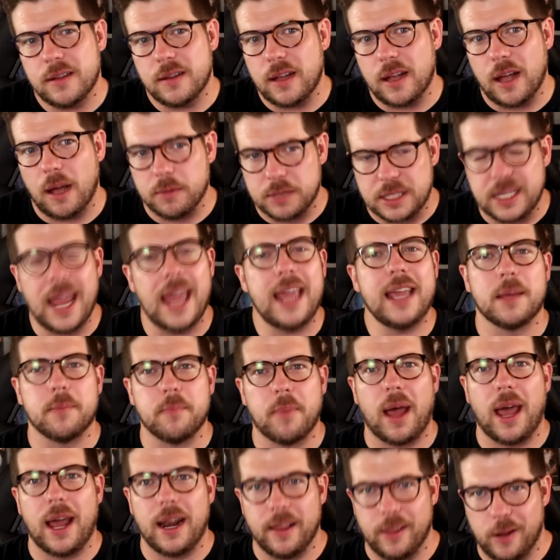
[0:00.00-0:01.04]
I was taken
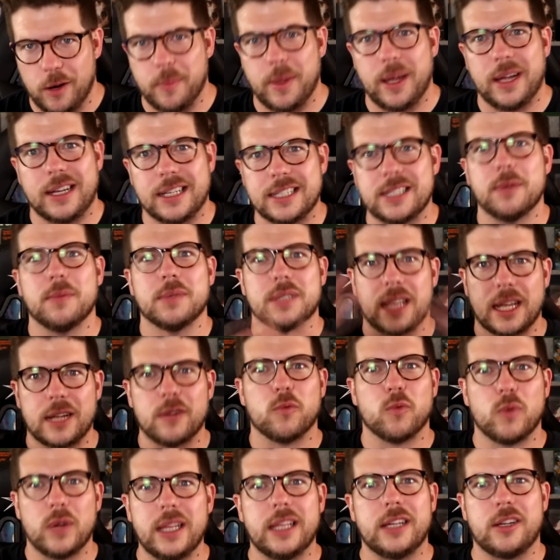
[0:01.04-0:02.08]
by it a little bit because it was like
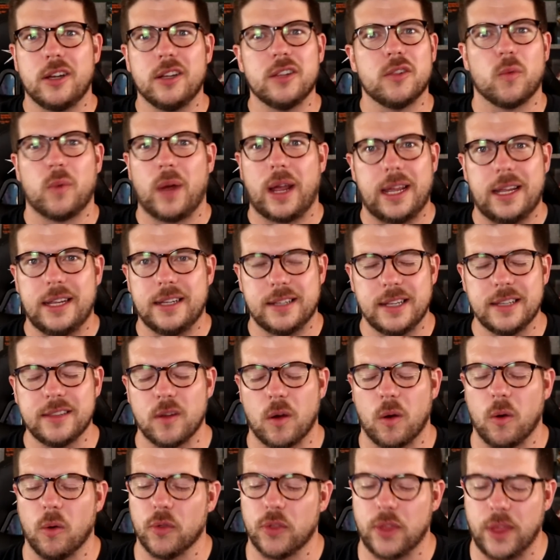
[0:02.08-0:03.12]
really good the way he did
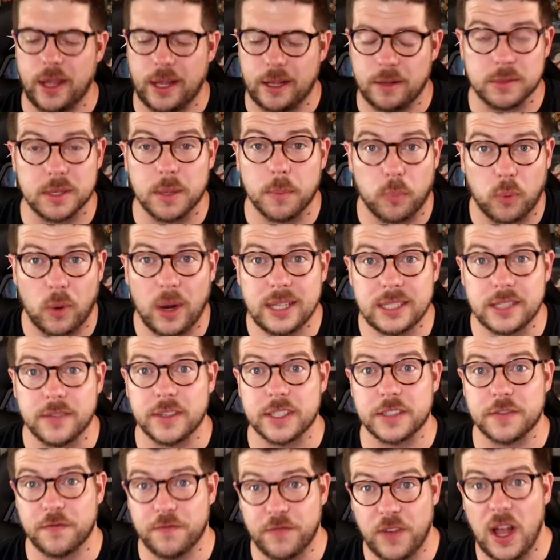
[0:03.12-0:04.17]
the whole thing. It was impressive
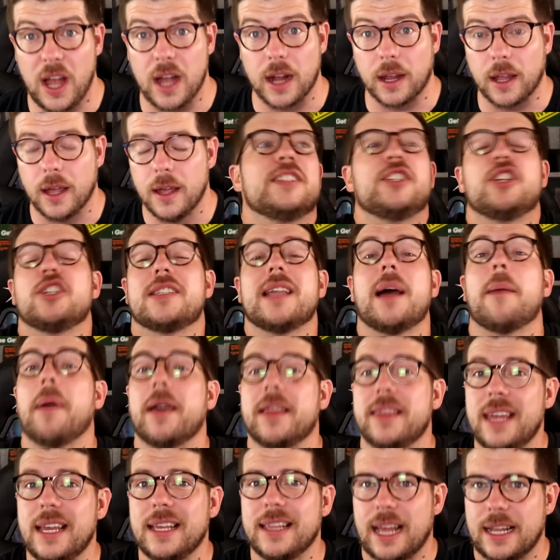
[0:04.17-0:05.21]
as fuck. just not my
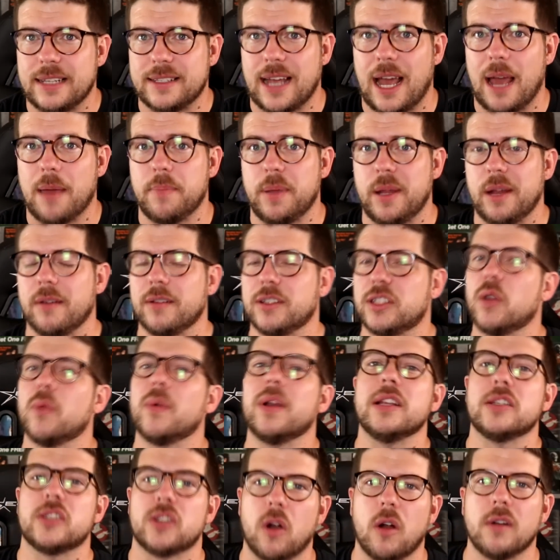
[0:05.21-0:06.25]
thing that time period. So when
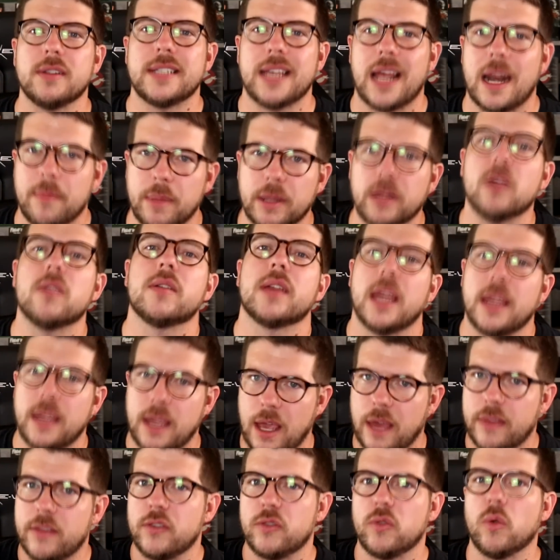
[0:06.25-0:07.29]
it starts out, I'm like, okay,
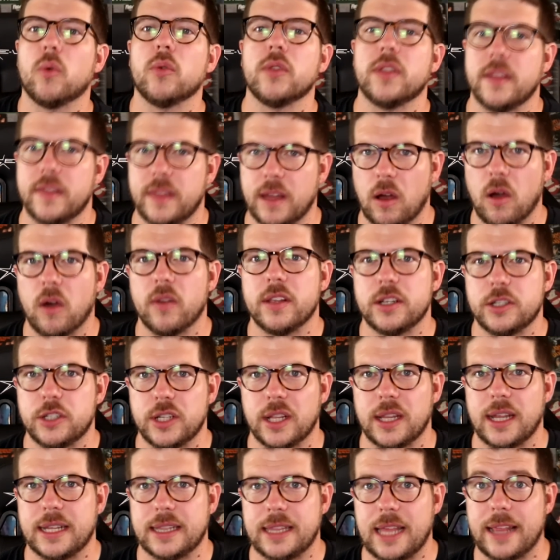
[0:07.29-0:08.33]
yeah, the Dorothy thing, all this
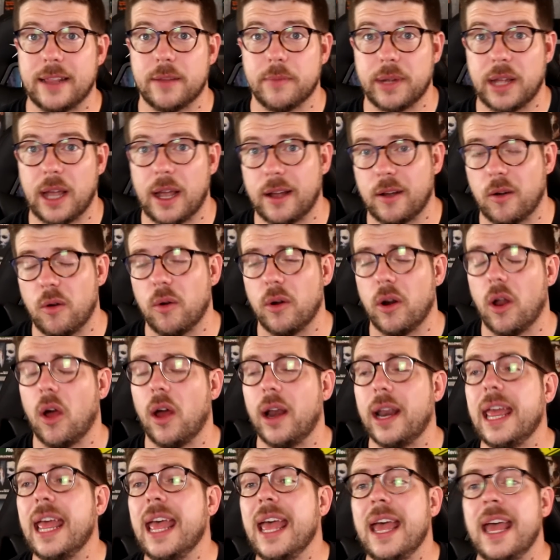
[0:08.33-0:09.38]
shit like that we got going
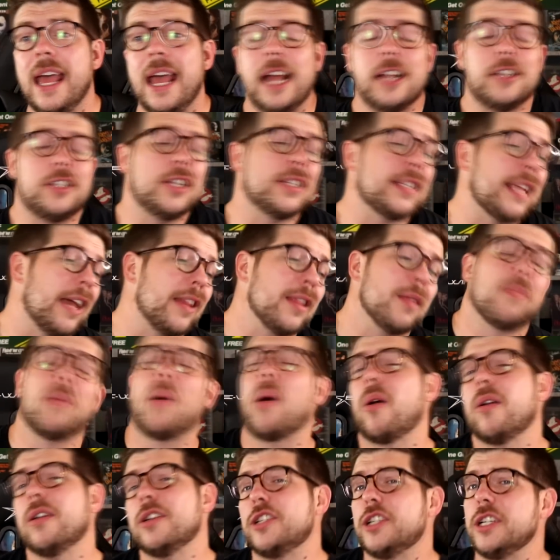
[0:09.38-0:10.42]
on. And she's out in the
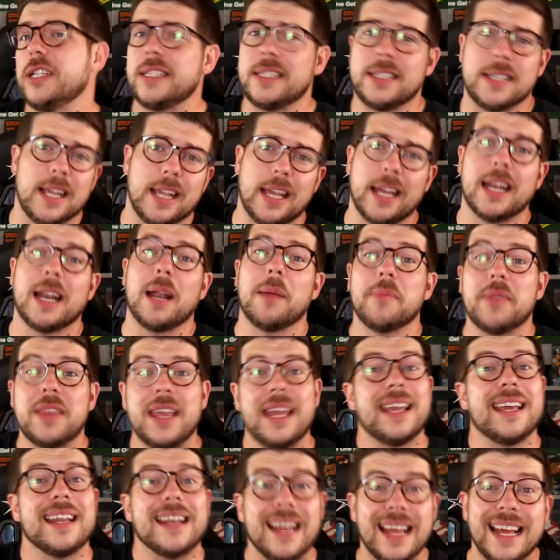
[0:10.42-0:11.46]
barn and she's singing, and I'm
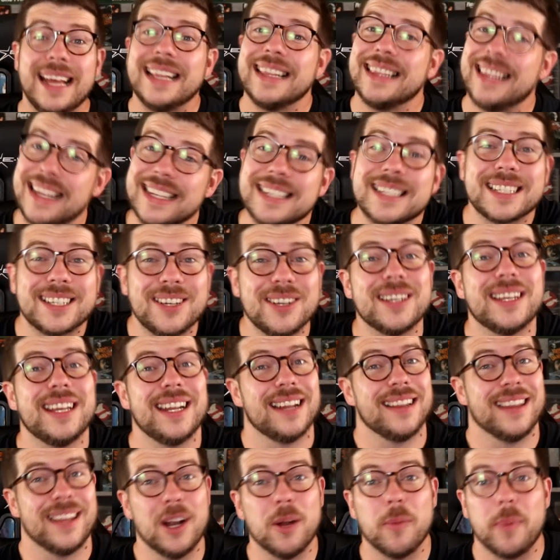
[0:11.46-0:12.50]
thinking this could get
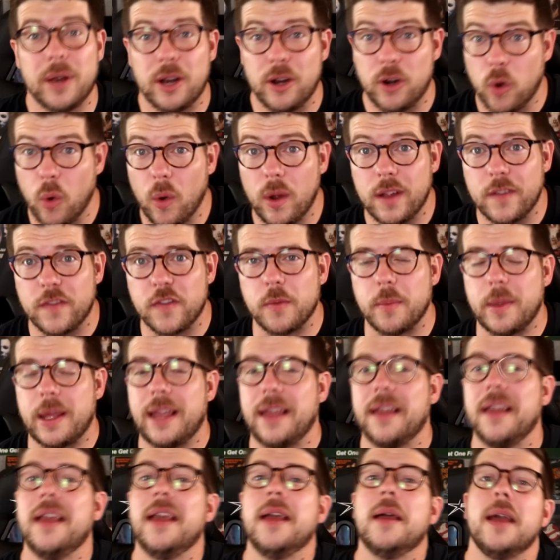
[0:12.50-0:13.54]
a little bit annoying for
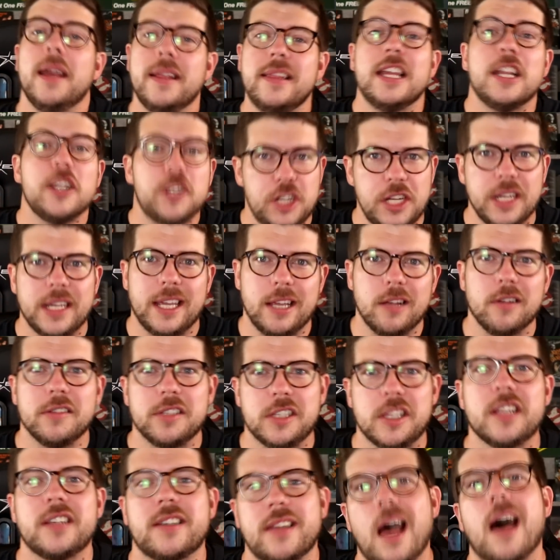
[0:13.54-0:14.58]
me. And then she kills
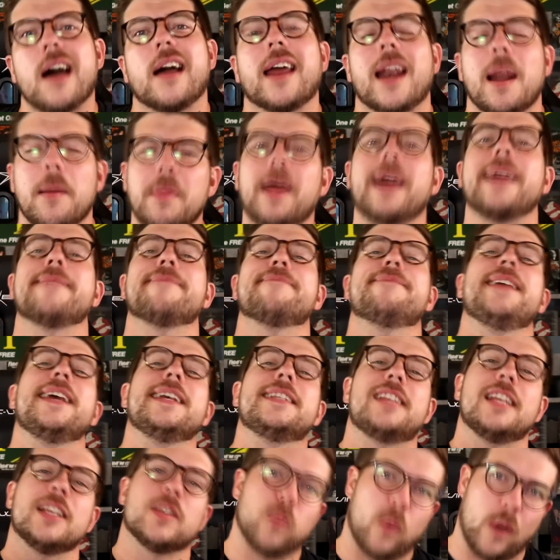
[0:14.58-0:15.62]
the duck, and I'm like,
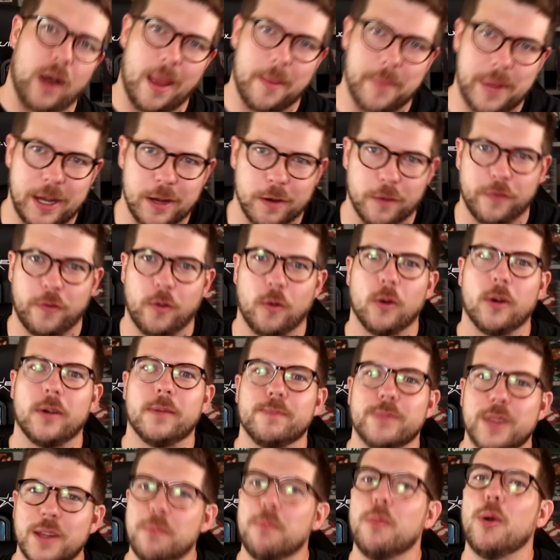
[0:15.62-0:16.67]
this is what I'm here for:
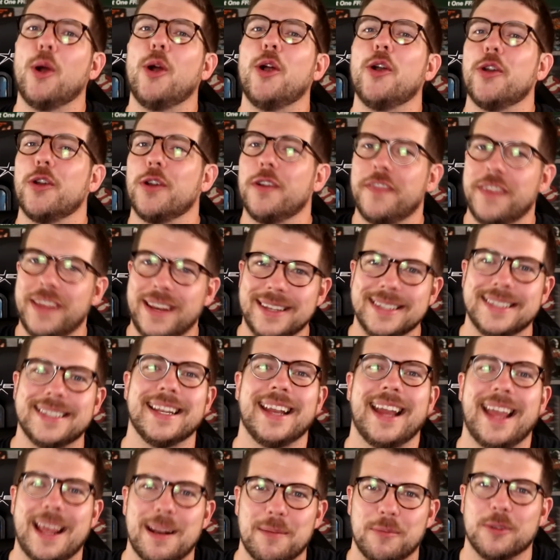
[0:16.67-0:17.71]
the murder of
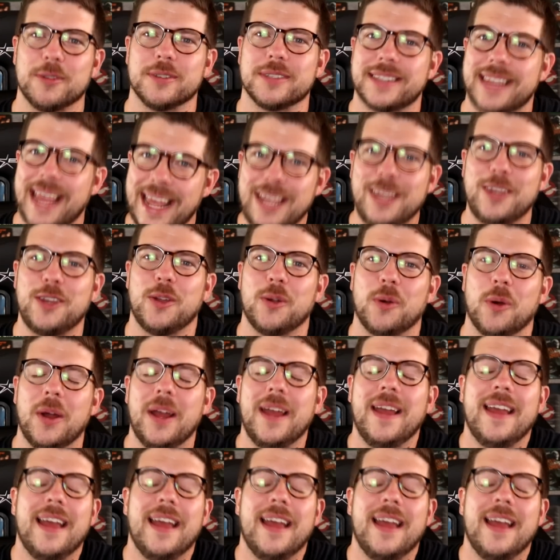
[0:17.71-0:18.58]
innocent animals. Thank you.